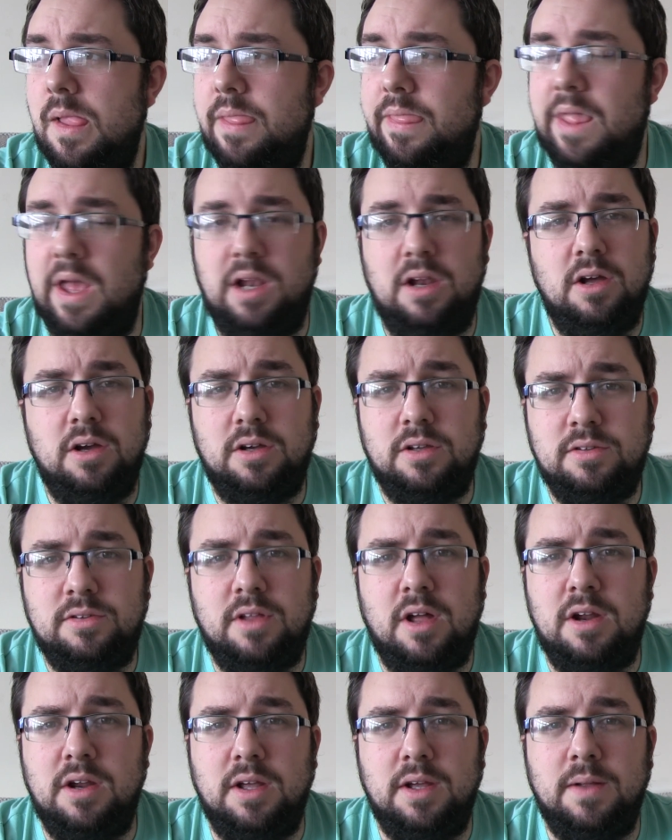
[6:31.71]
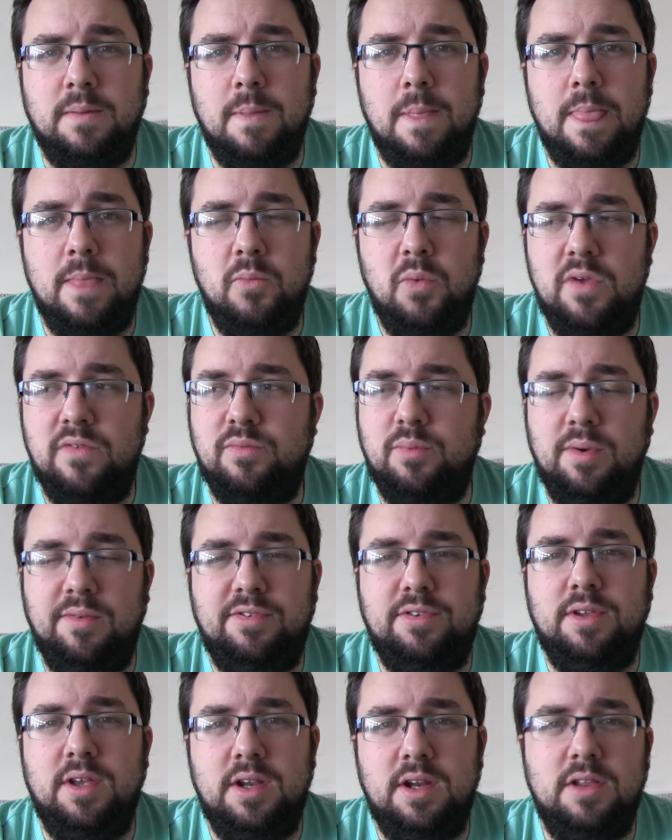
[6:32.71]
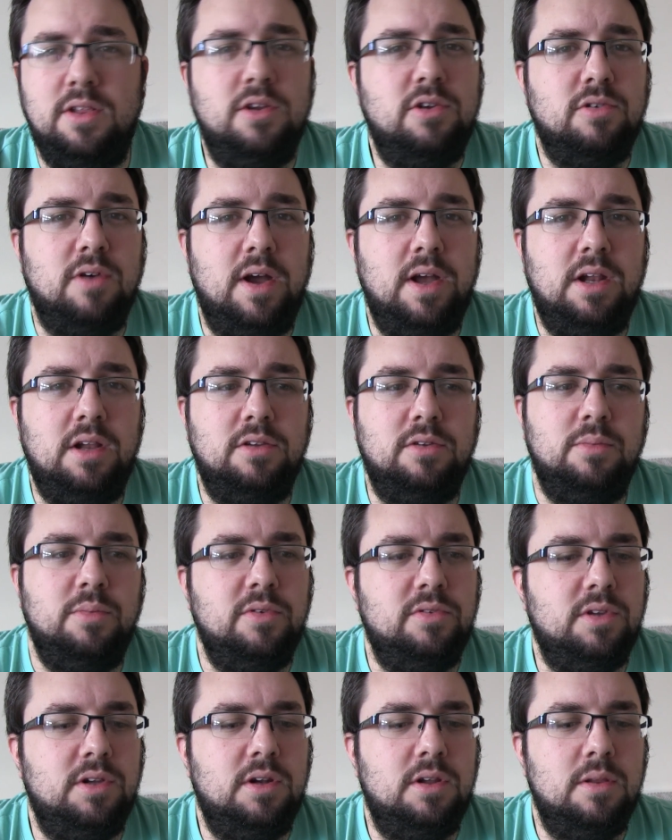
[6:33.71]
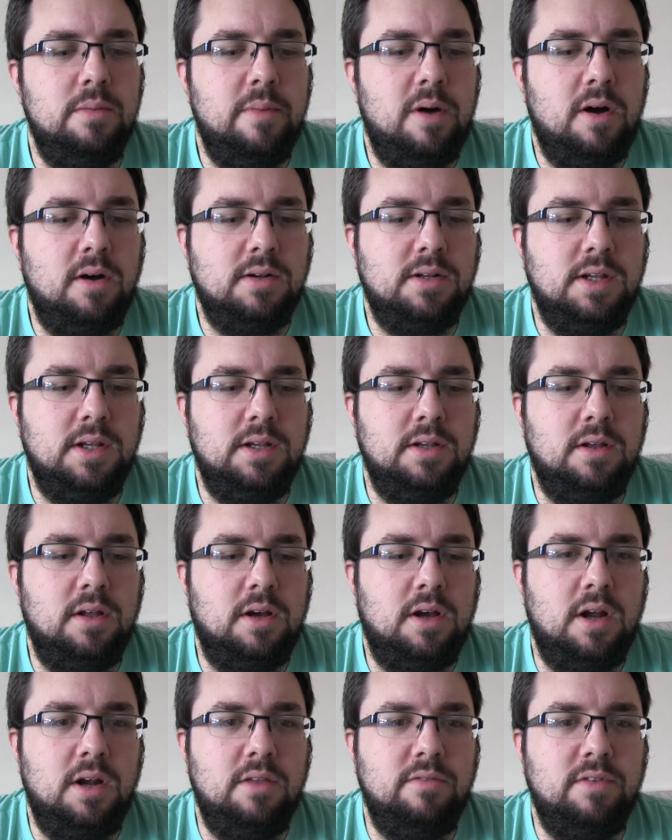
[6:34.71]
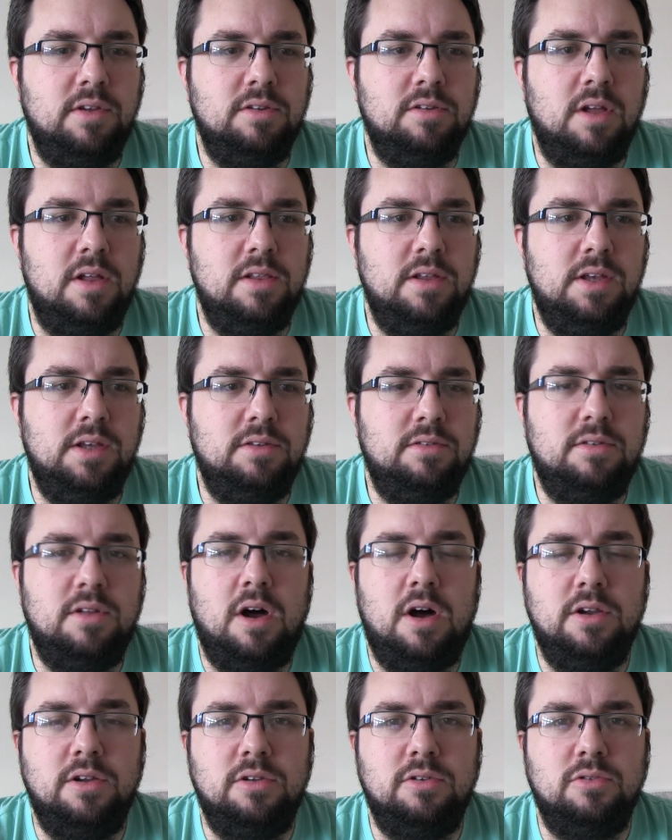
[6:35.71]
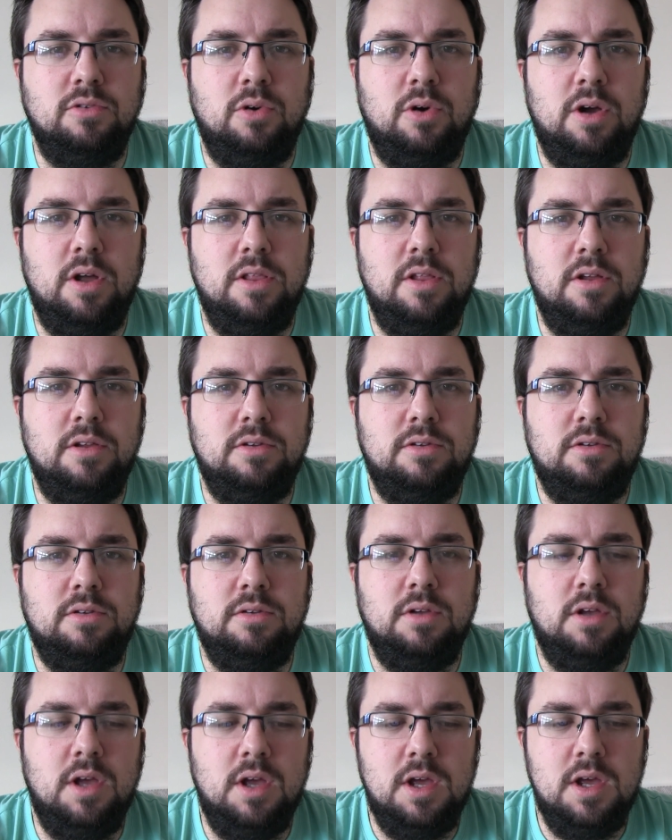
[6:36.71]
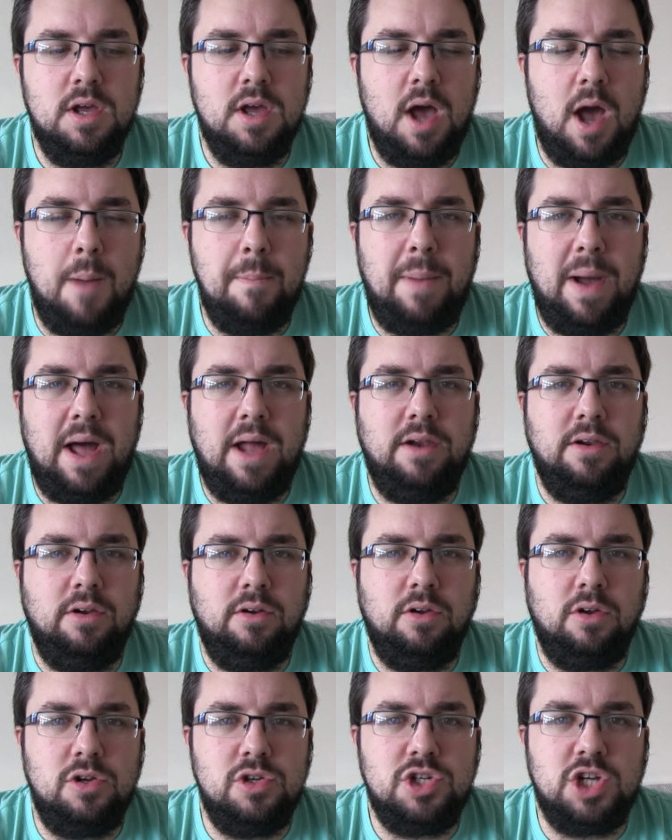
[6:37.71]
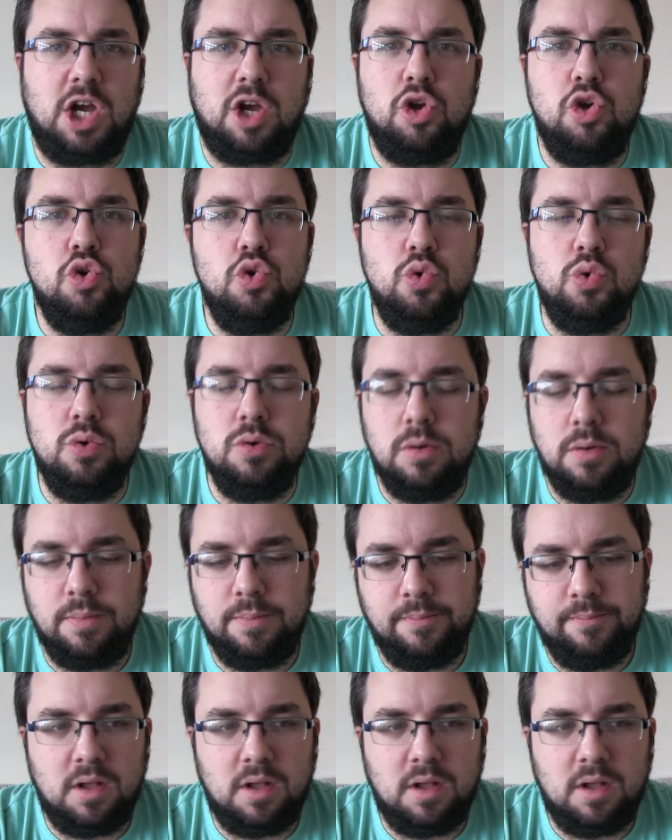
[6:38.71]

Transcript: They look stunning. We've seen in the trailers and we've seen in the marketing kind of things like the Star Destroyer that's abandoned on Jakku.